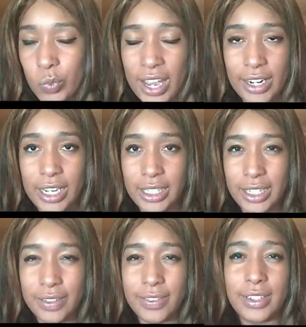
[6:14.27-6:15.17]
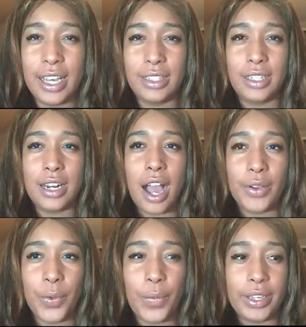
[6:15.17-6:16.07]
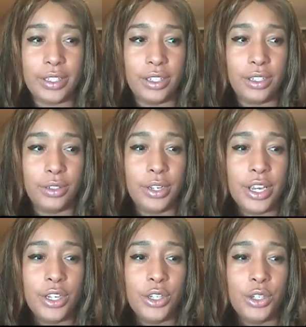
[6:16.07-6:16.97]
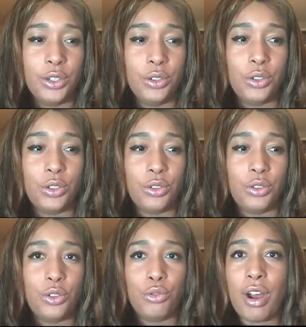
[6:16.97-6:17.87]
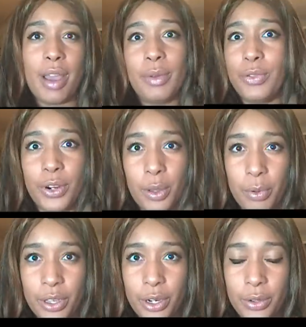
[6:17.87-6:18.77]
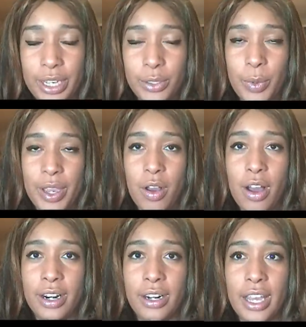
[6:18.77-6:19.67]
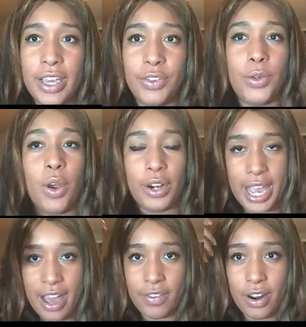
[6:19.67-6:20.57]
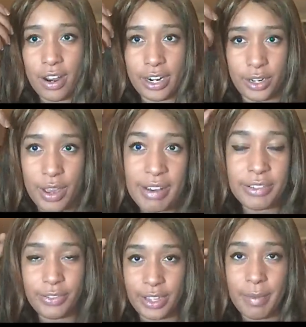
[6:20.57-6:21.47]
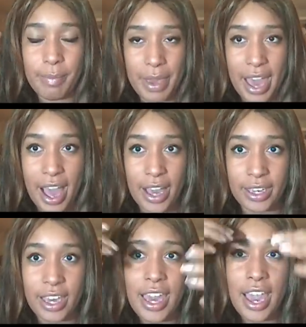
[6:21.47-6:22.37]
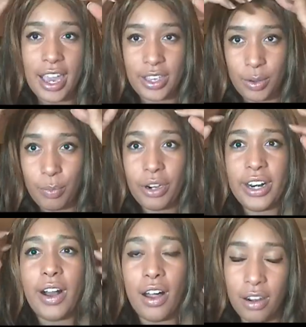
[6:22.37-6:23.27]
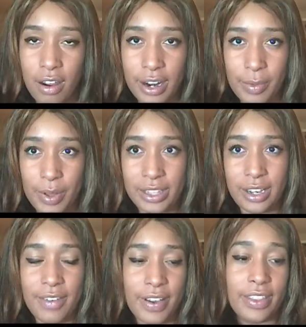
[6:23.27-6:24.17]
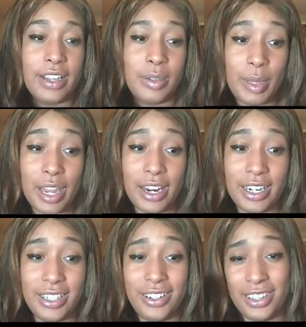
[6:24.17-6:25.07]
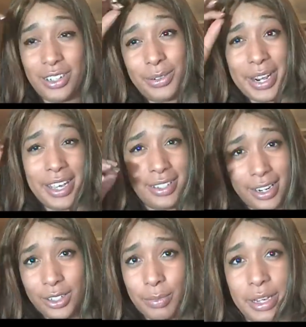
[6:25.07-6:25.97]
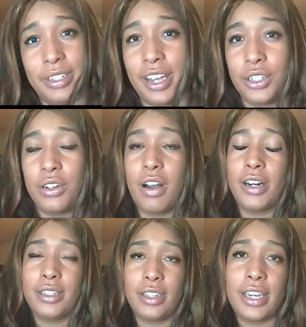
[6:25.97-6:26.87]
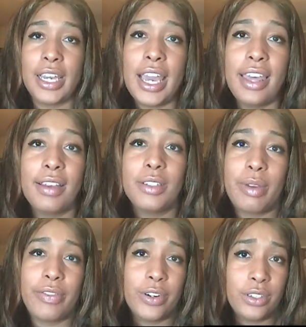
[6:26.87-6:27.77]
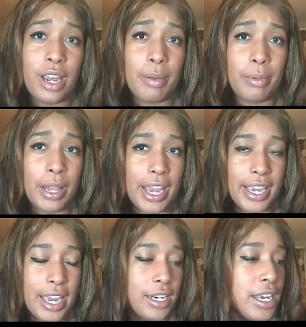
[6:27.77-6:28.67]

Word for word: adhesives. It's not going to dry before you put your lace wig on. If you already have it on and you have it flipped back and you put it all on at once, I found that to be a lot easier than doing it section by section, honestly. And that was my first time applying it.